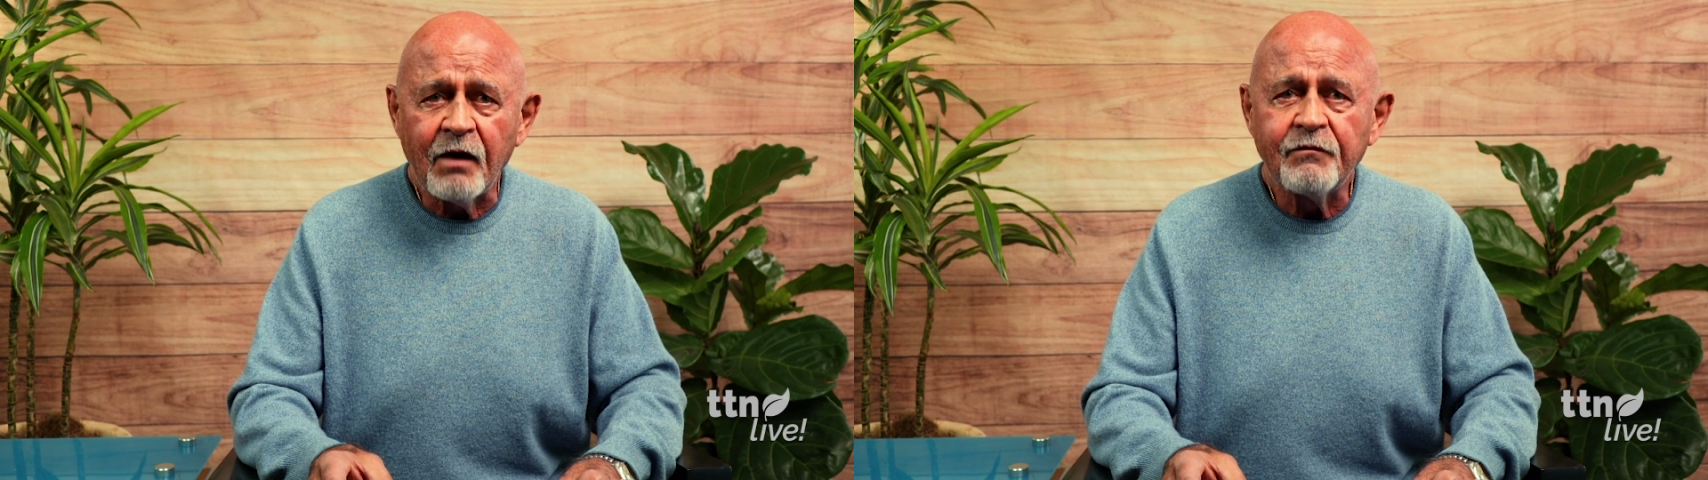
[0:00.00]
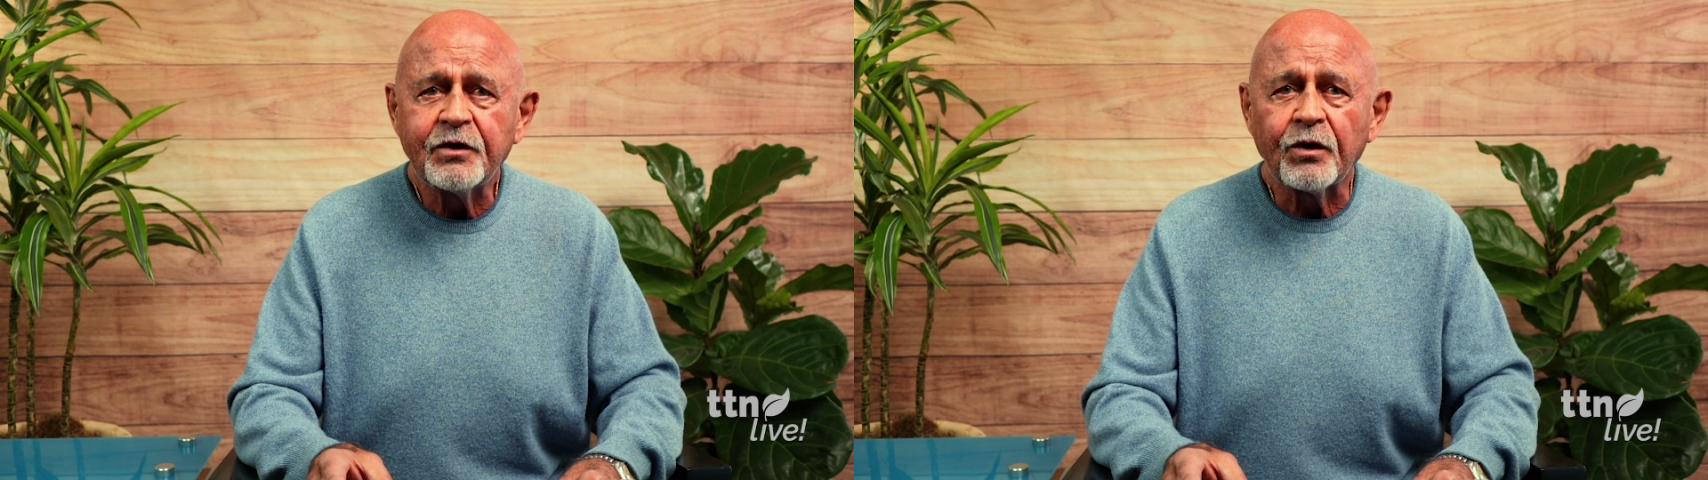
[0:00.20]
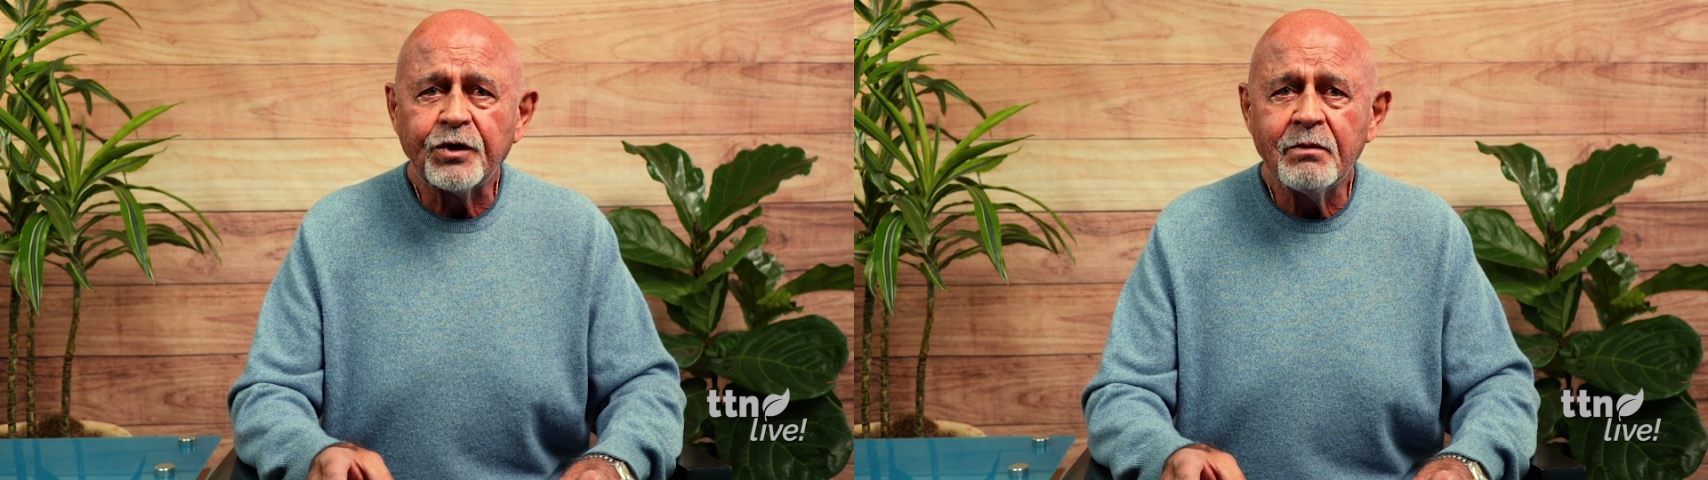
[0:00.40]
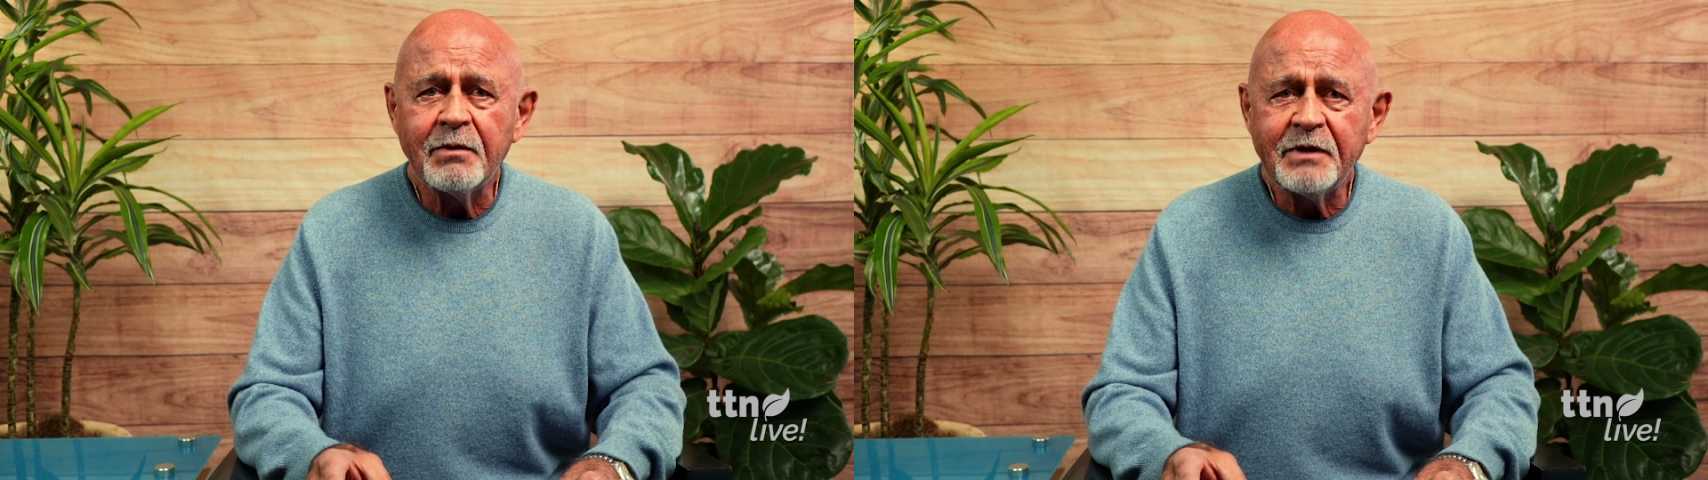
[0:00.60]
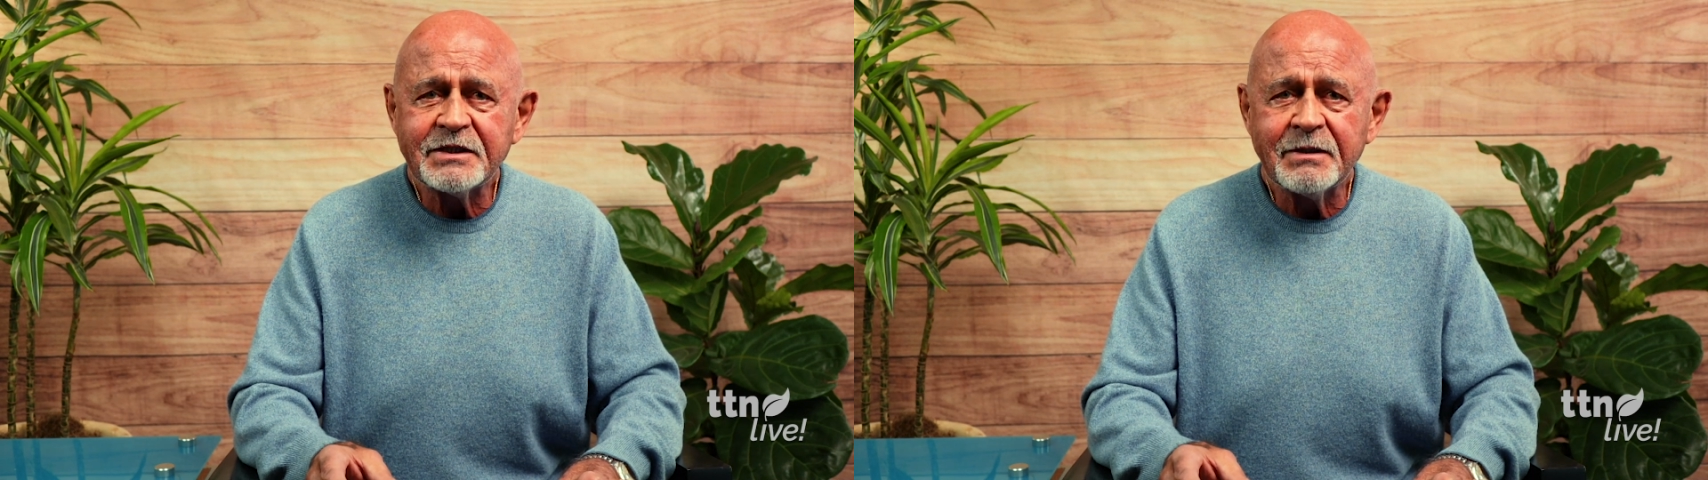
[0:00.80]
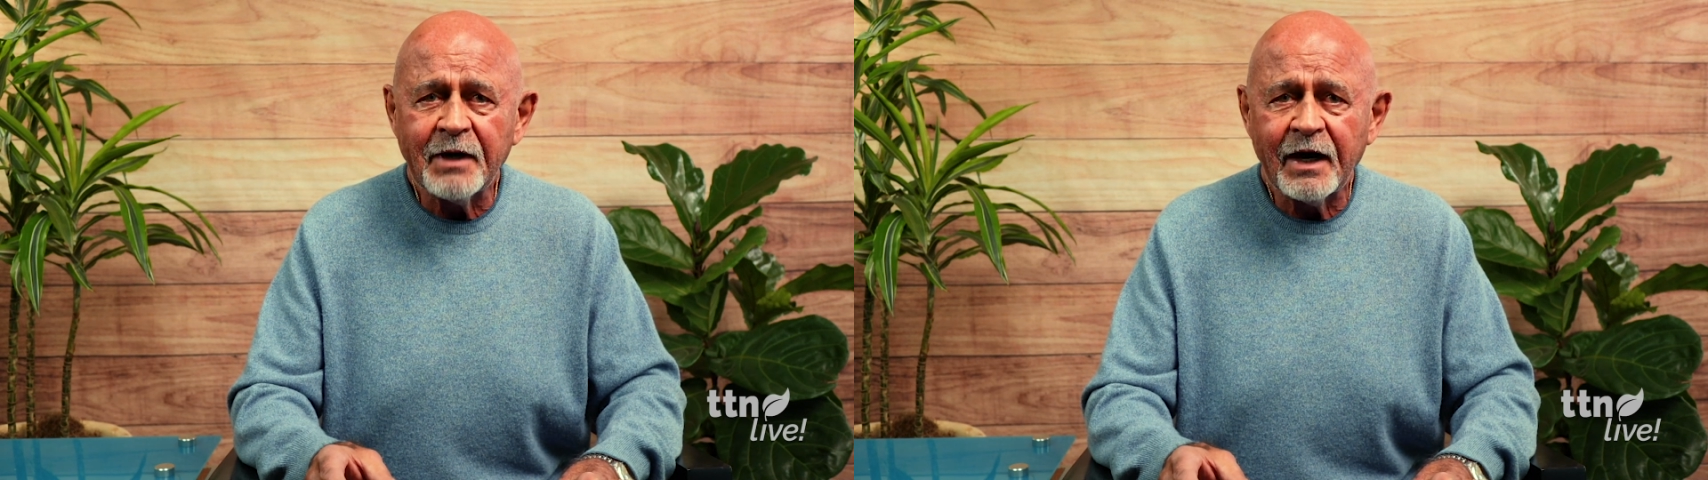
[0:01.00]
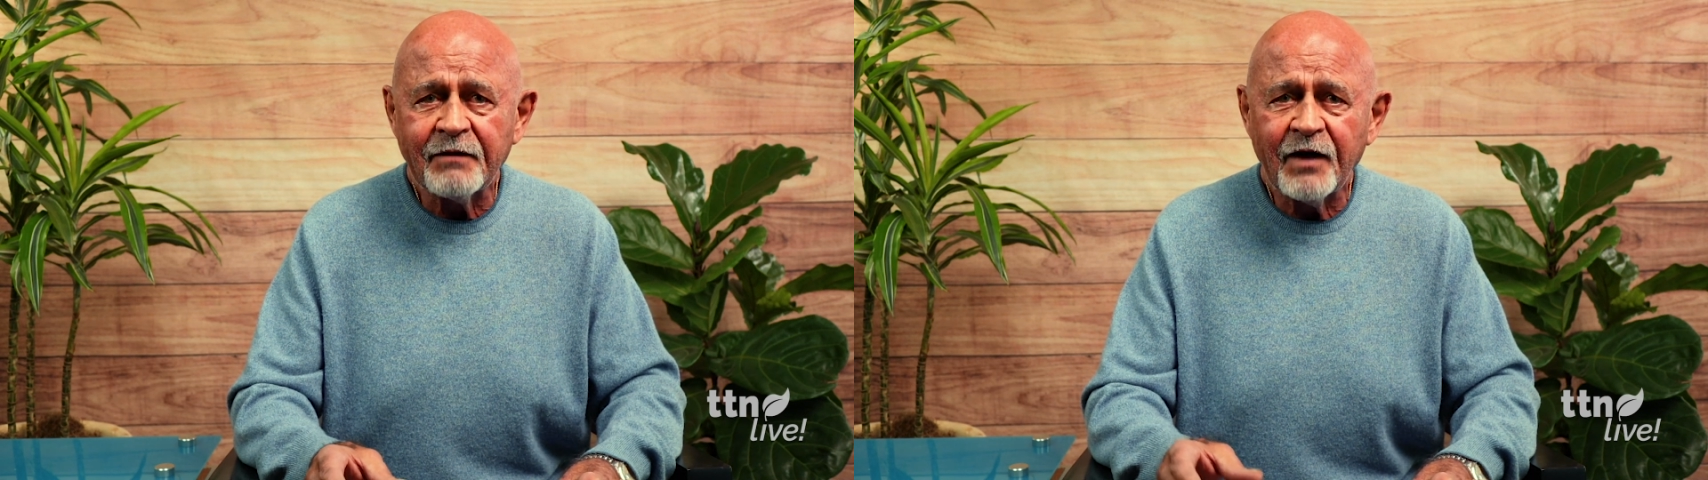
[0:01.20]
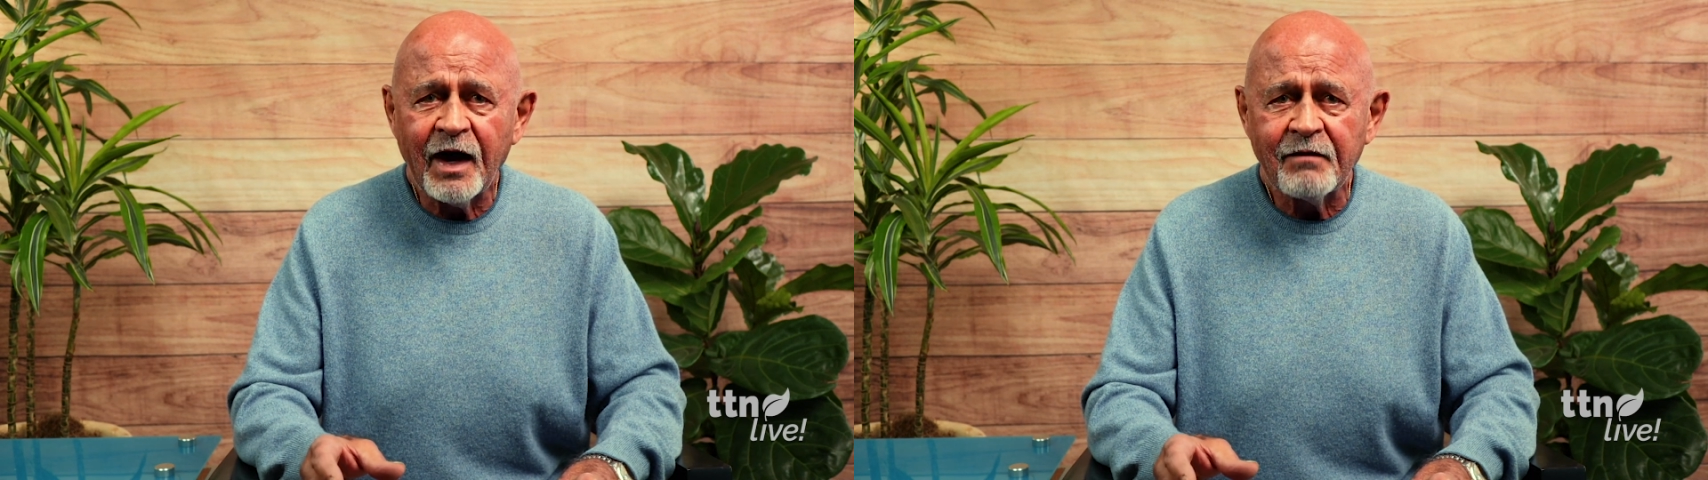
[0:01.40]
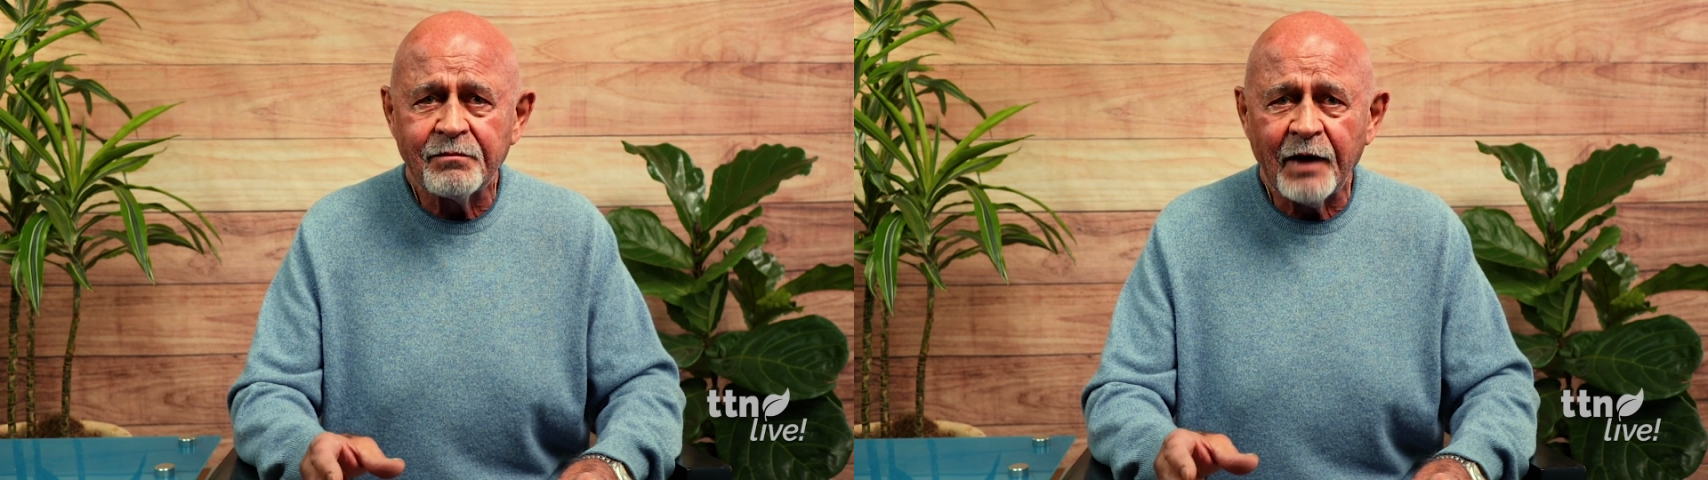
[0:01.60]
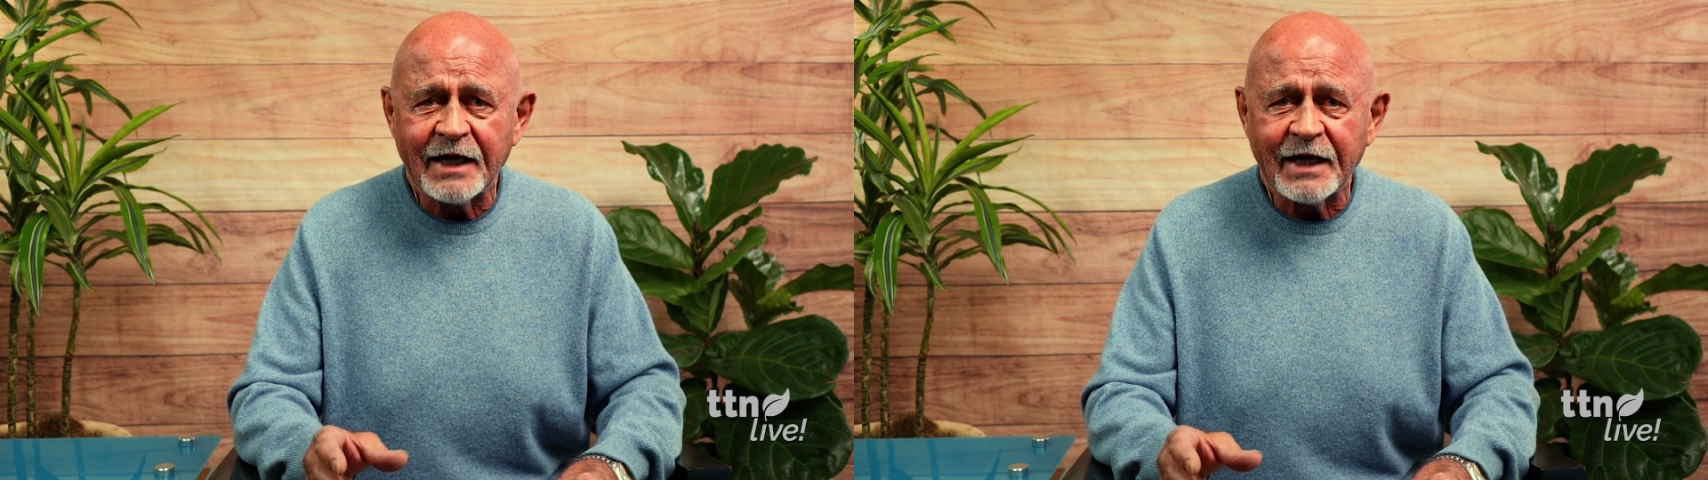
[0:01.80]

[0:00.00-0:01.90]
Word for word: of curcumin, B C M ninety-five,